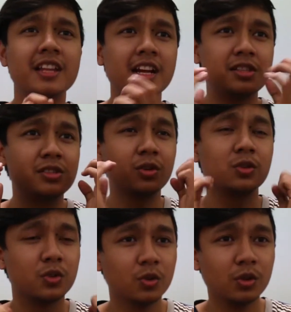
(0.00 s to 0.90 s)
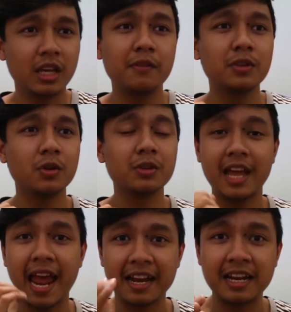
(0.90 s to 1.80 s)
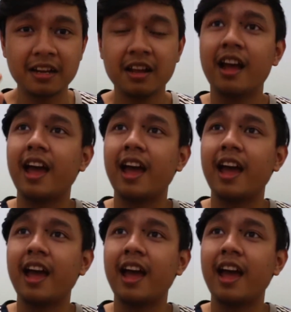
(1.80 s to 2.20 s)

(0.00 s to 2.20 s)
that's so cool, even though the edit